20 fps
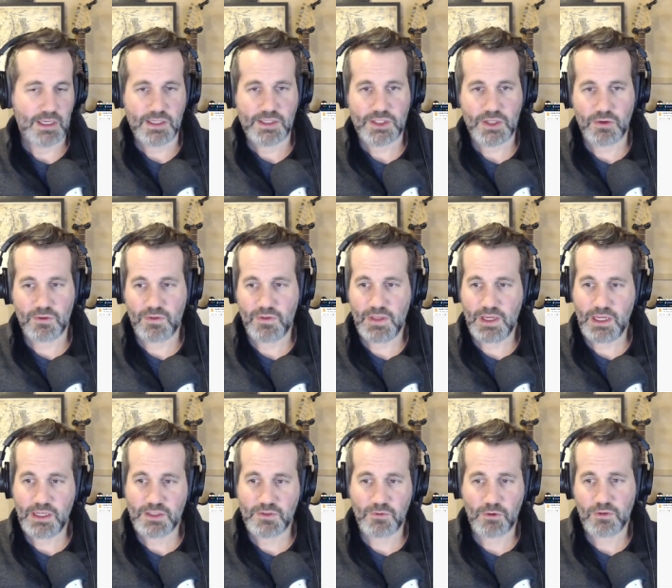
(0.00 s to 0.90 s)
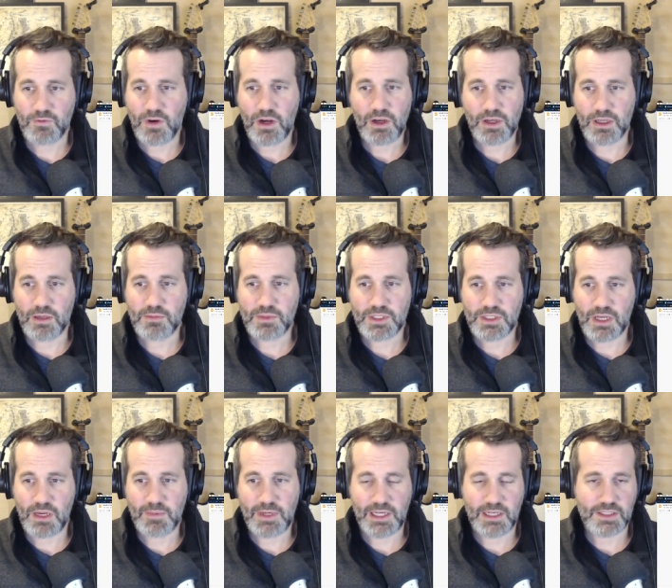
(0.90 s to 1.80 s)
So these four volumes,
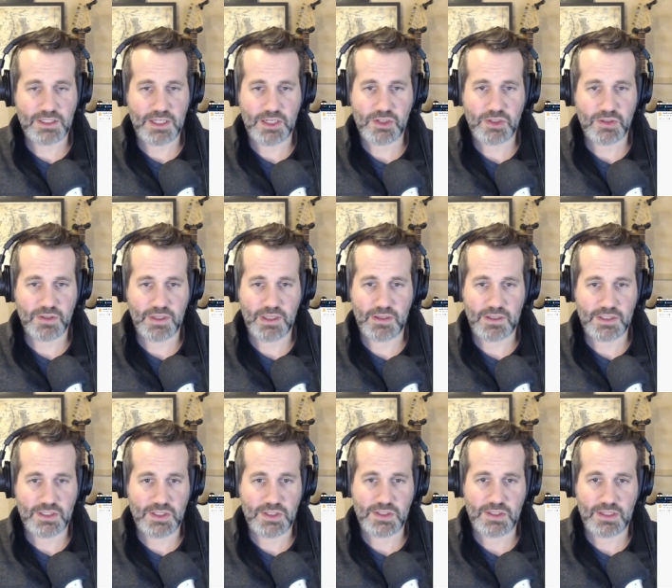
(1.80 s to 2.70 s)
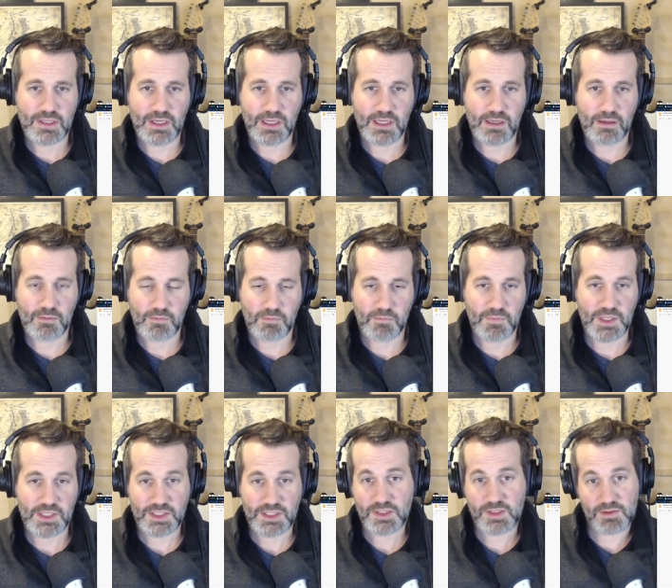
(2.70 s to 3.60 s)
I mean, essentially this is the
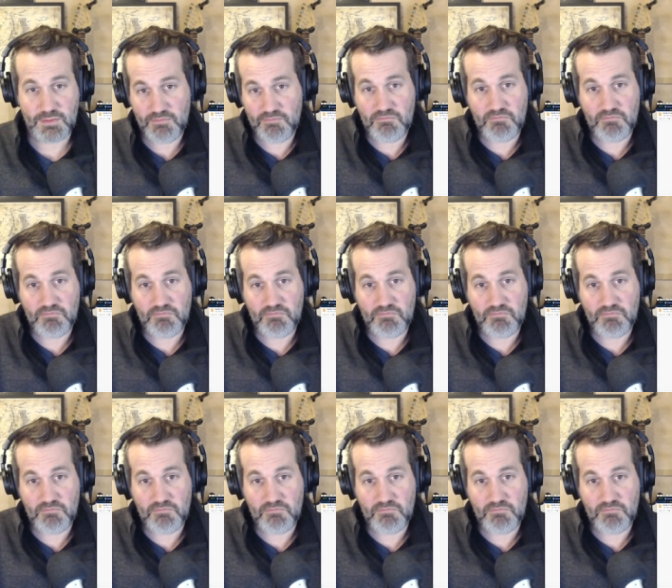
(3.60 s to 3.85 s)
this is